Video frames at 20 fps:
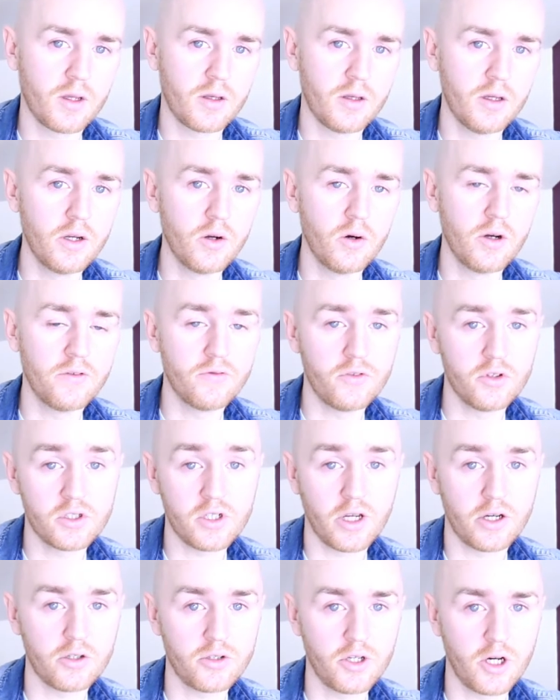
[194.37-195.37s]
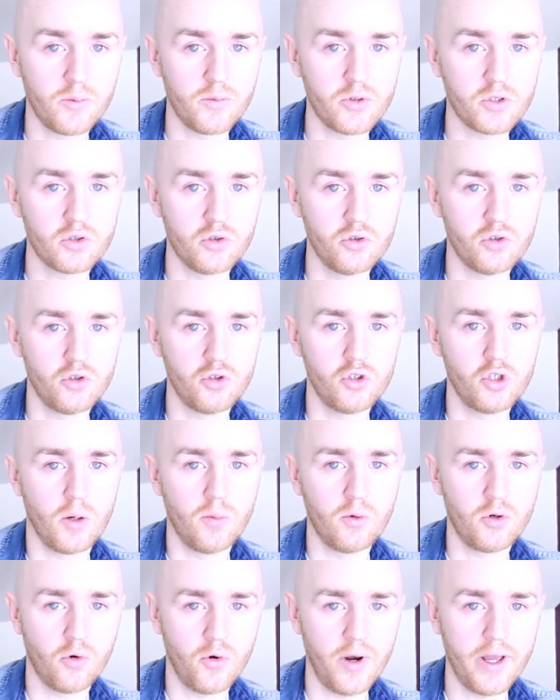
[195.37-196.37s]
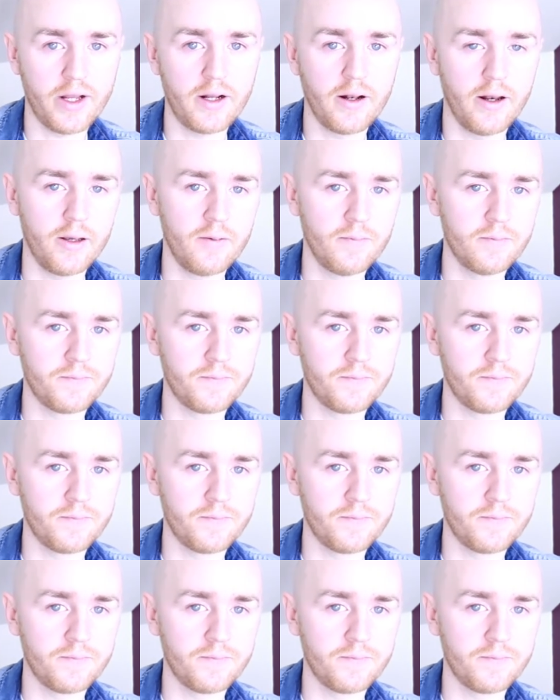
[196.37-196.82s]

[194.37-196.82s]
you know, if the psychotherapist does their job correctly.